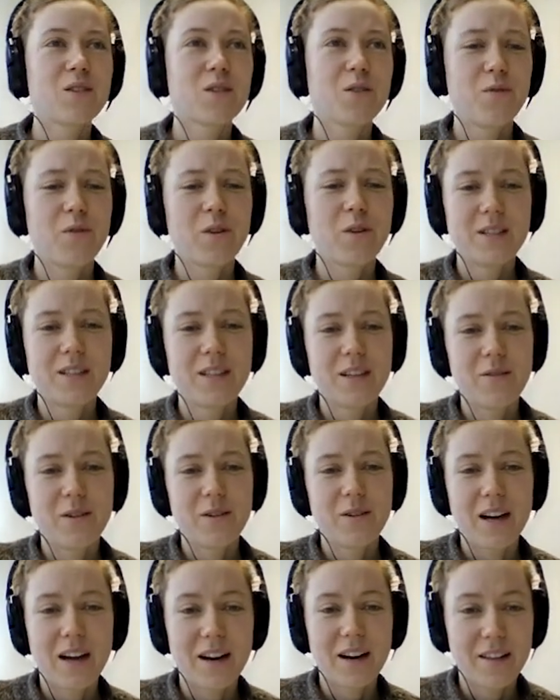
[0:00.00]
So firstly,
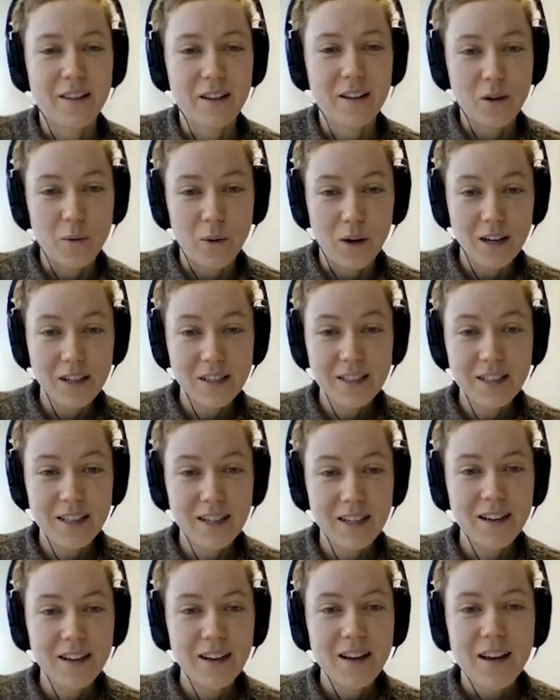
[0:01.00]
regarding the
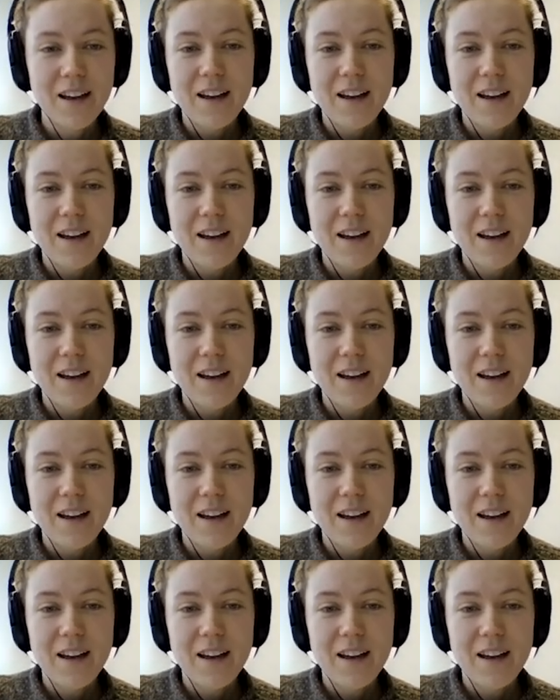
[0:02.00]
quality,